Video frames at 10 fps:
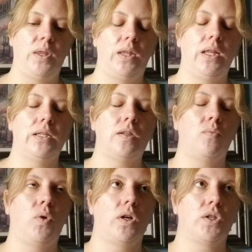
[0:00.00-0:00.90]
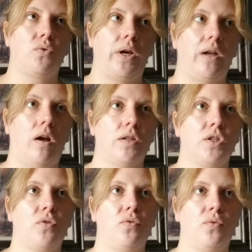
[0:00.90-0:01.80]
This works great
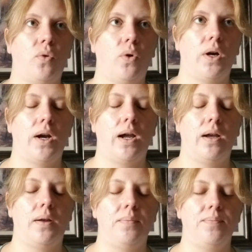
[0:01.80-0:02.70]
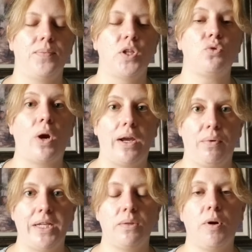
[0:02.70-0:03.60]
also for dry
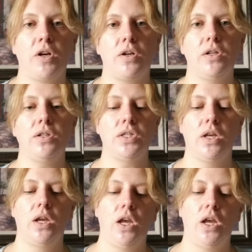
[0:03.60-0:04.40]
erase markers.